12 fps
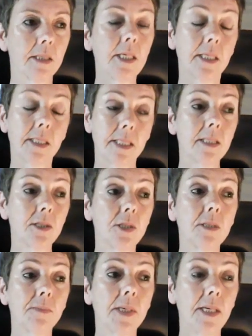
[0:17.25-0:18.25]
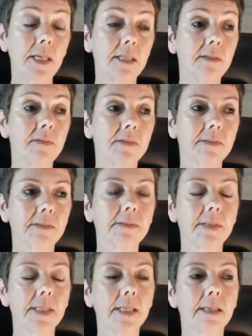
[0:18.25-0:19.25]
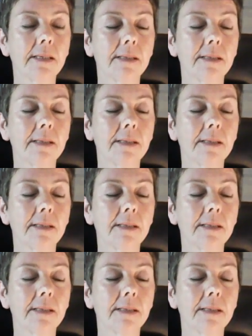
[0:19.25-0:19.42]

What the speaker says: it has changed my life. Yeah.